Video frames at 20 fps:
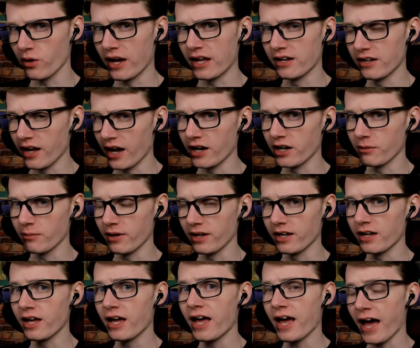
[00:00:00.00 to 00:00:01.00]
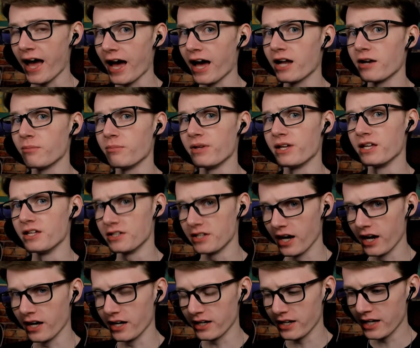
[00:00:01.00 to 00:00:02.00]
and Nanami had
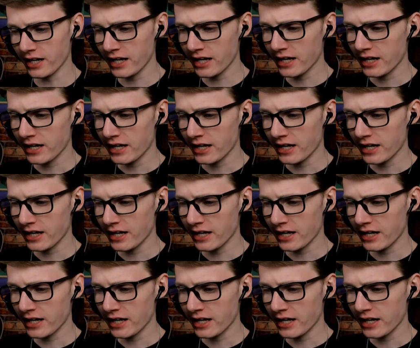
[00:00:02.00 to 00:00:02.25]
begun,